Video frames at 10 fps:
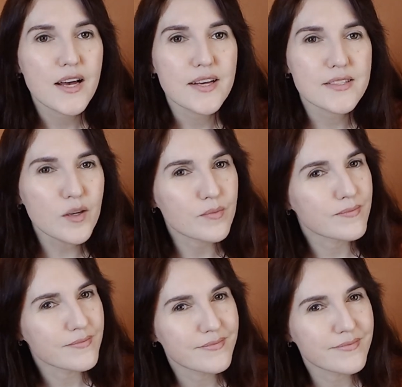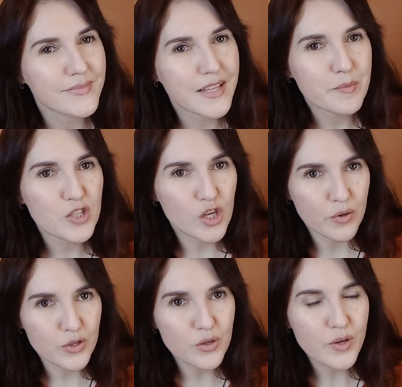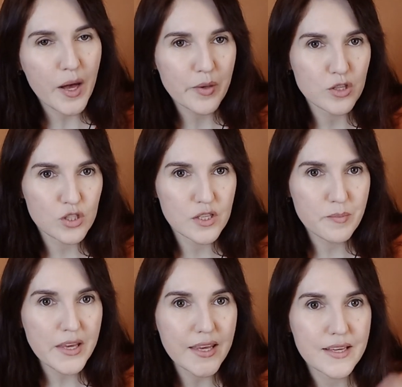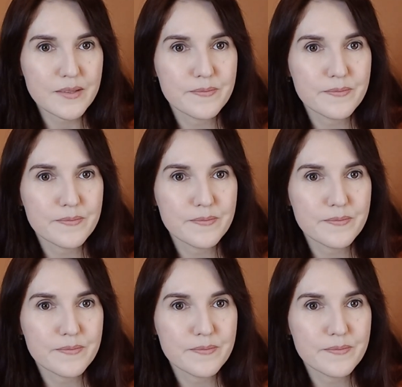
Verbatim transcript: So let me show you how I usually make it.